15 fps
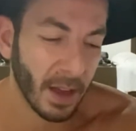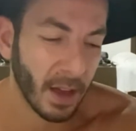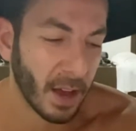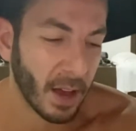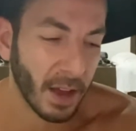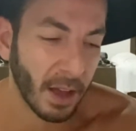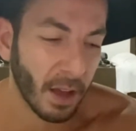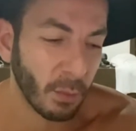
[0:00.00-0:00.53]

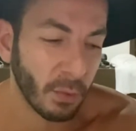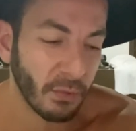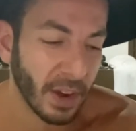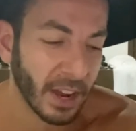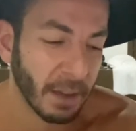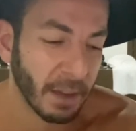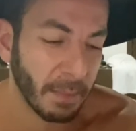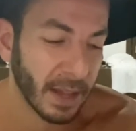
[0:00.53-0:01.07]
I, I would
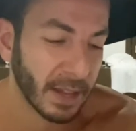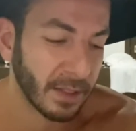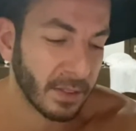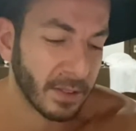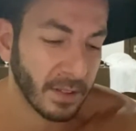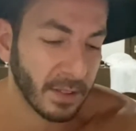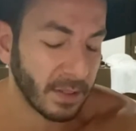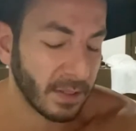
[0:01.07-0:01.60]
recommend
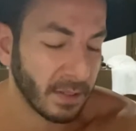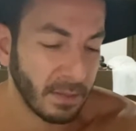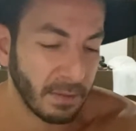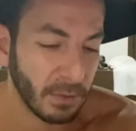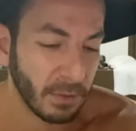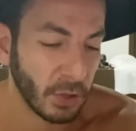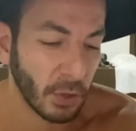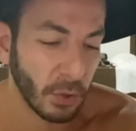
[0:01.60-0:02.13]

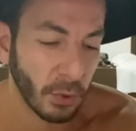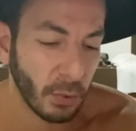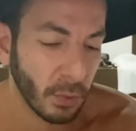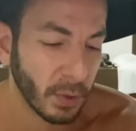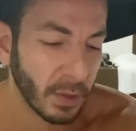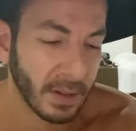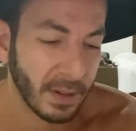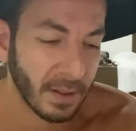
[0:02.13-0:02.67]
you
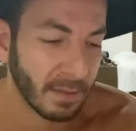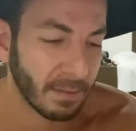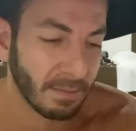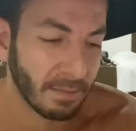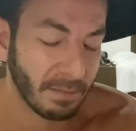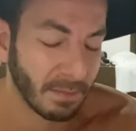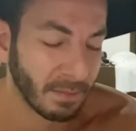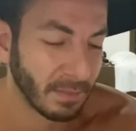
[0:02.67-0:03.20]

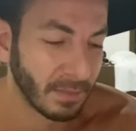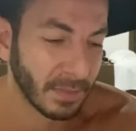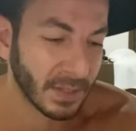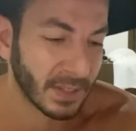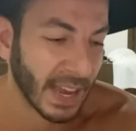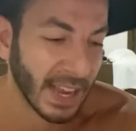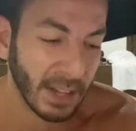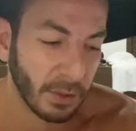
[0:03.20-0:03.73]

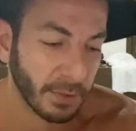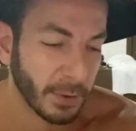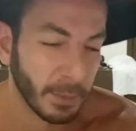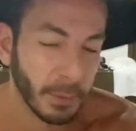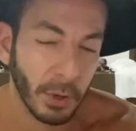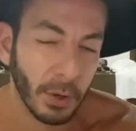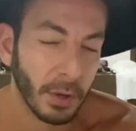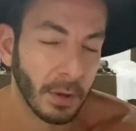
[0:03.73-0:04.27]
sail from
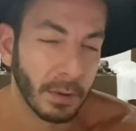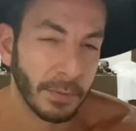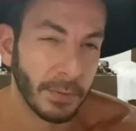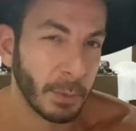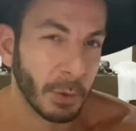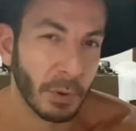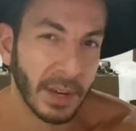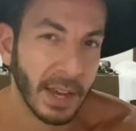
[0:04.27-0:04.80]
your from
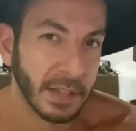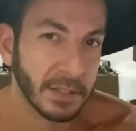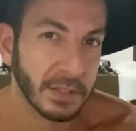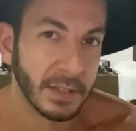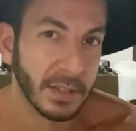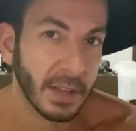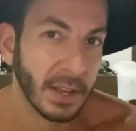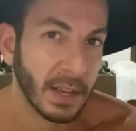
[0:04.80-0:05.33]
your nest
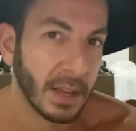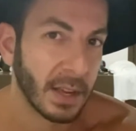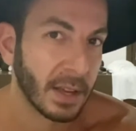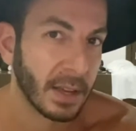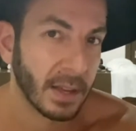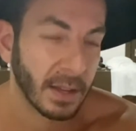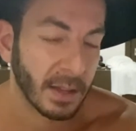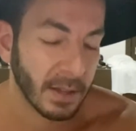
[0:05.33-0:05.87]

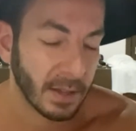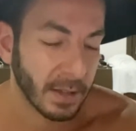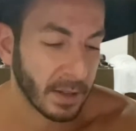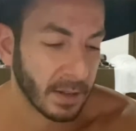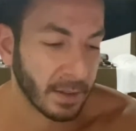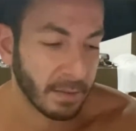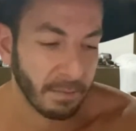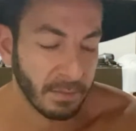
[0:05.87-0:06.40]

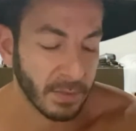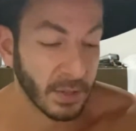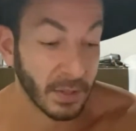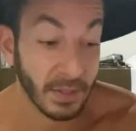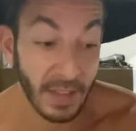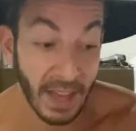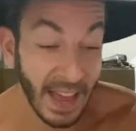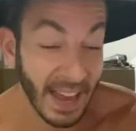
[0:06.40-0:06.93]
to,
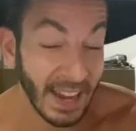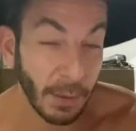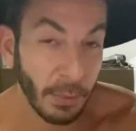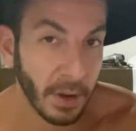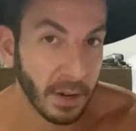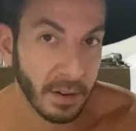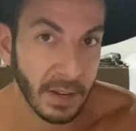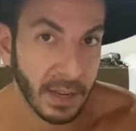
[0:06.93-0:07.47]
to anyone,
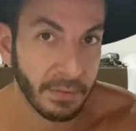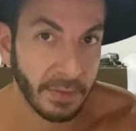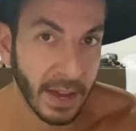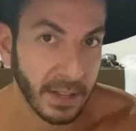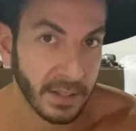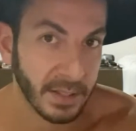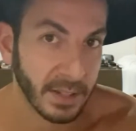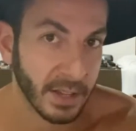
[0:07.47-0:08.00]
in
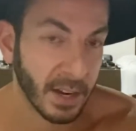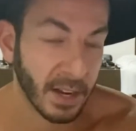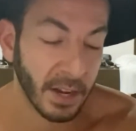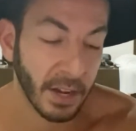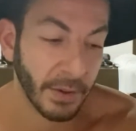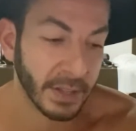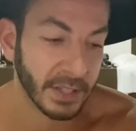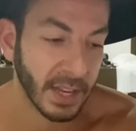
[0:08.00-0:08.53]
fact. And I
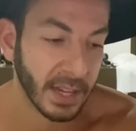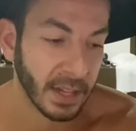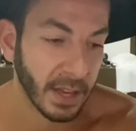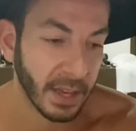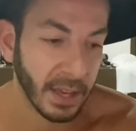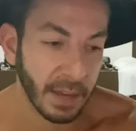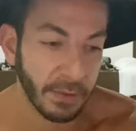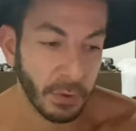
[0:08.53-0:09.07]
know I said
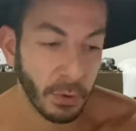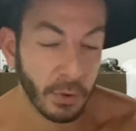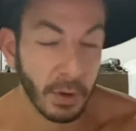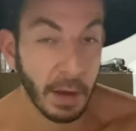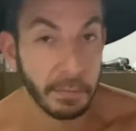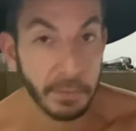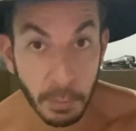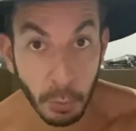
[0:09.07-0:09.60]
like you're
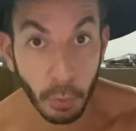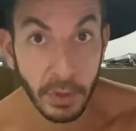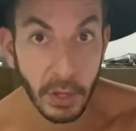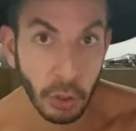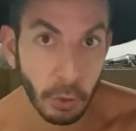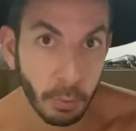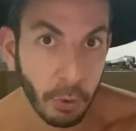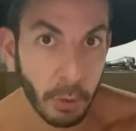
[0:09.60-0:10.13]
comfortable then
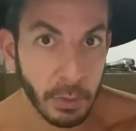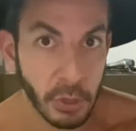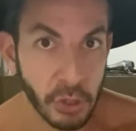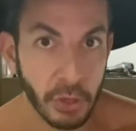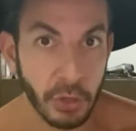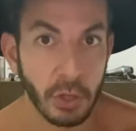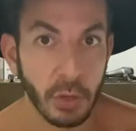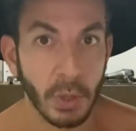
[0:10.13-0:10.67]
you probably
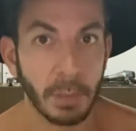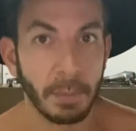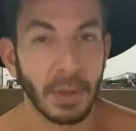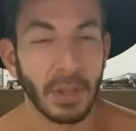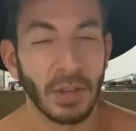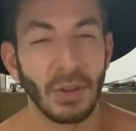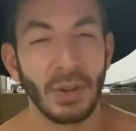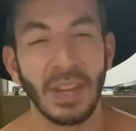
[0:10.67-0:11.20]
shouldn't do it, but
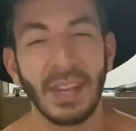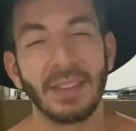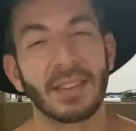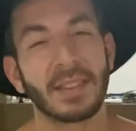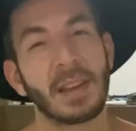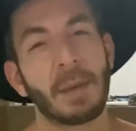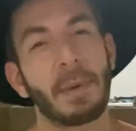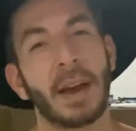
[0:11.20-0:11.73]
you need to
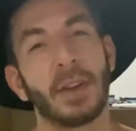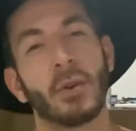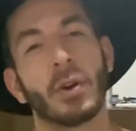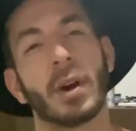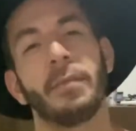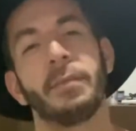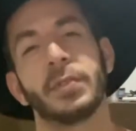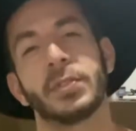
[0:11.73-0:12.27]
step out your
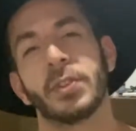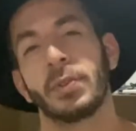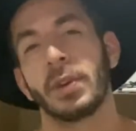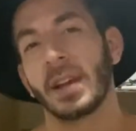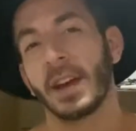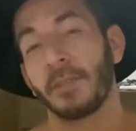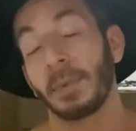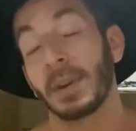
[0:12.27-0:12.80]
comfort zone in
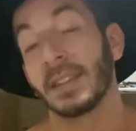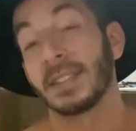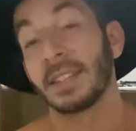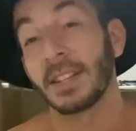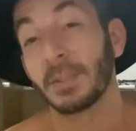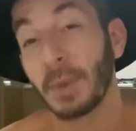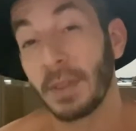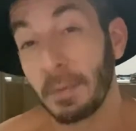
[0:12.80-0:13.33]
life because
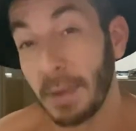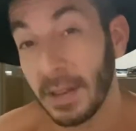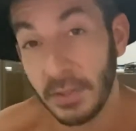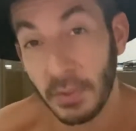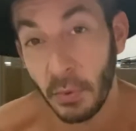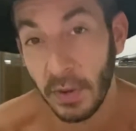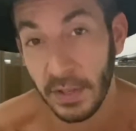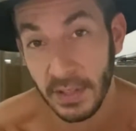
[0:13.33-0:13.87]
that's where the best
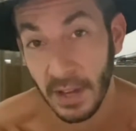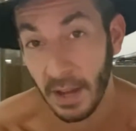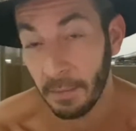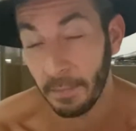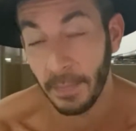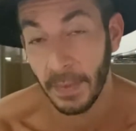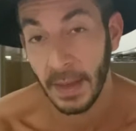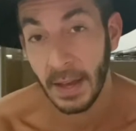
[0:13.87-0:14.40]
stories come.
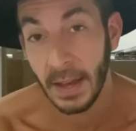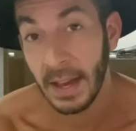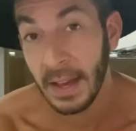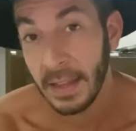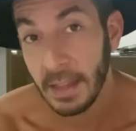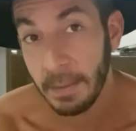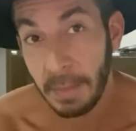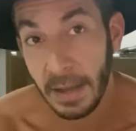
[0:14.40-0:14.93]

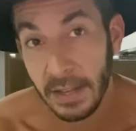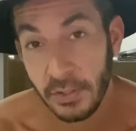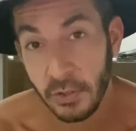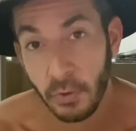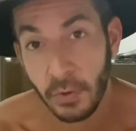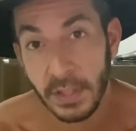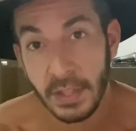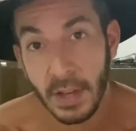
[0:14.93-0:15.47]
The best
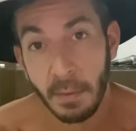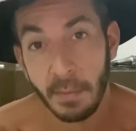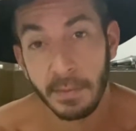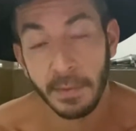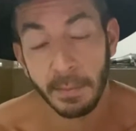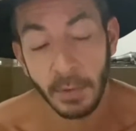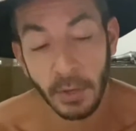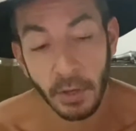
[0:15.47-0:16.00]
stories come
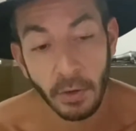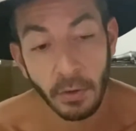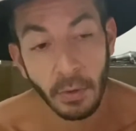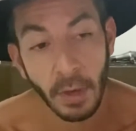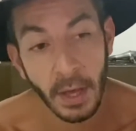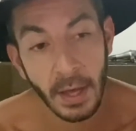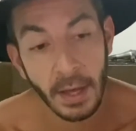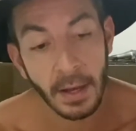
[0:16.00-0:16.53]
from you
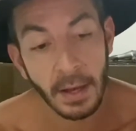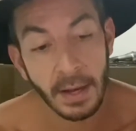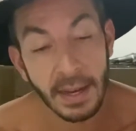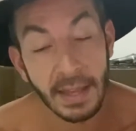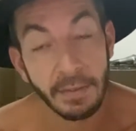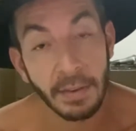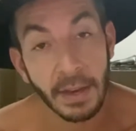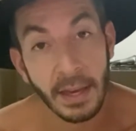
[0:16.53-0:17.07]

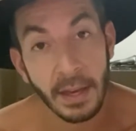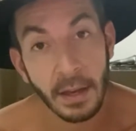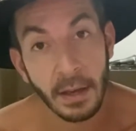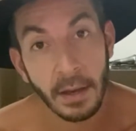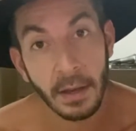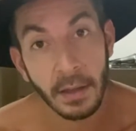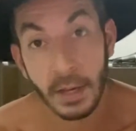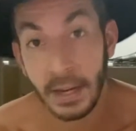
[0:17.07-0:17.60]
leaving
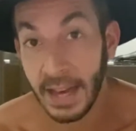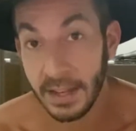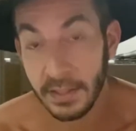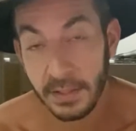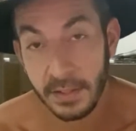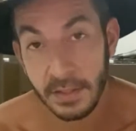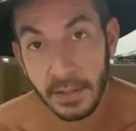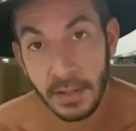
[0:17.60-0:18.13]
the
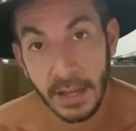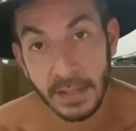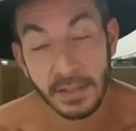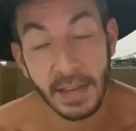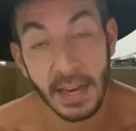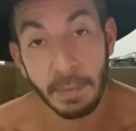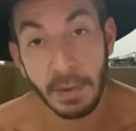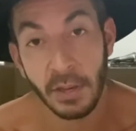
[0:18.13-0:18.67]
nest,
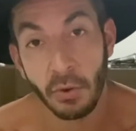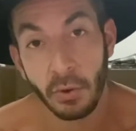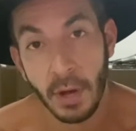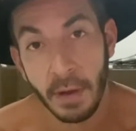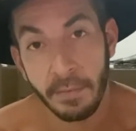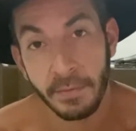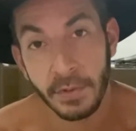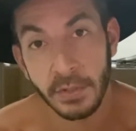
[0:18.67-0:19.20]
escaping your
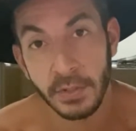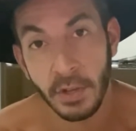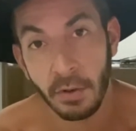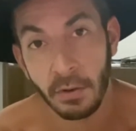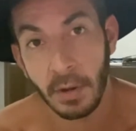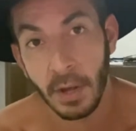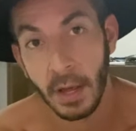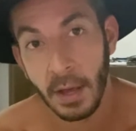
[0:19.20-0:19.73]
comfort
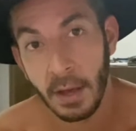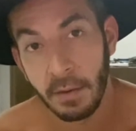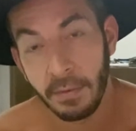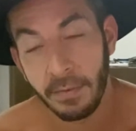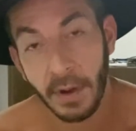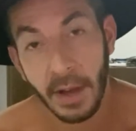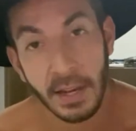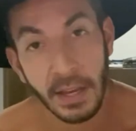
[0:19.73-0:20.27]
zone,
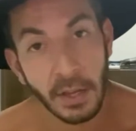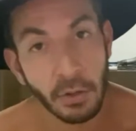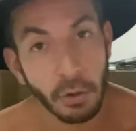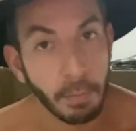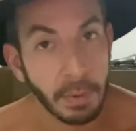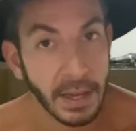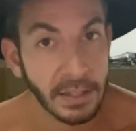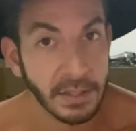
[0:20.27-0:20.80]
finding new
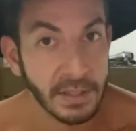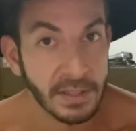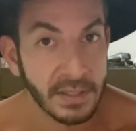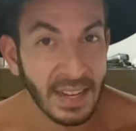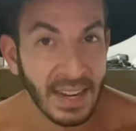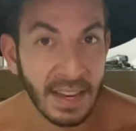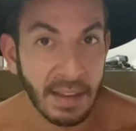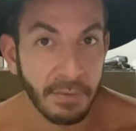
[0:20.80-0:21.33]
places to
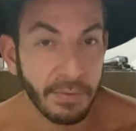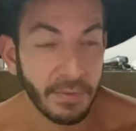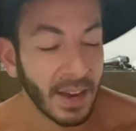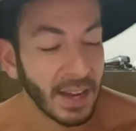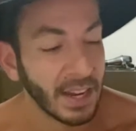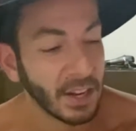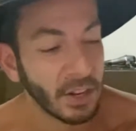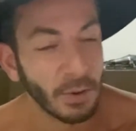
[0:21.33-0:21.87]
live,
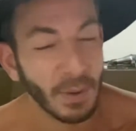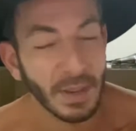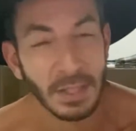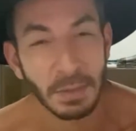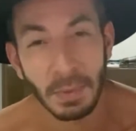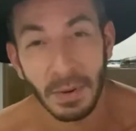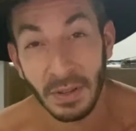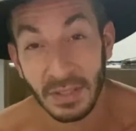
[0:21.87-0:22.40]
finding new
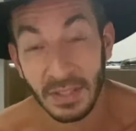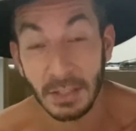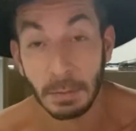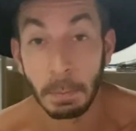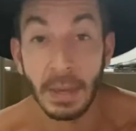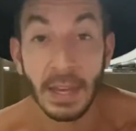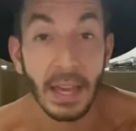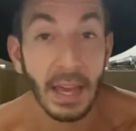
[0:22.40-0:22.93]
experiences,
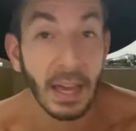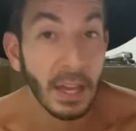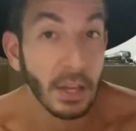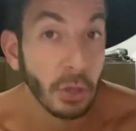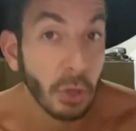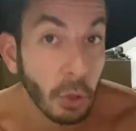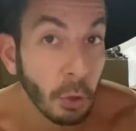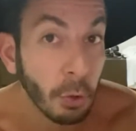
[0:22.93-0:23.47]
meeting
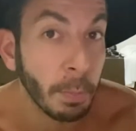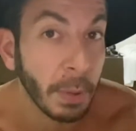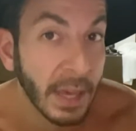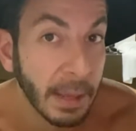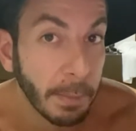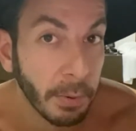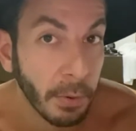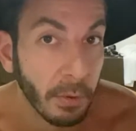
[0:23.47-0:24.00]
new
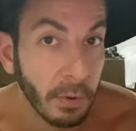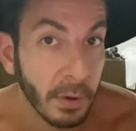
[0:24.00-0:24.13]
people.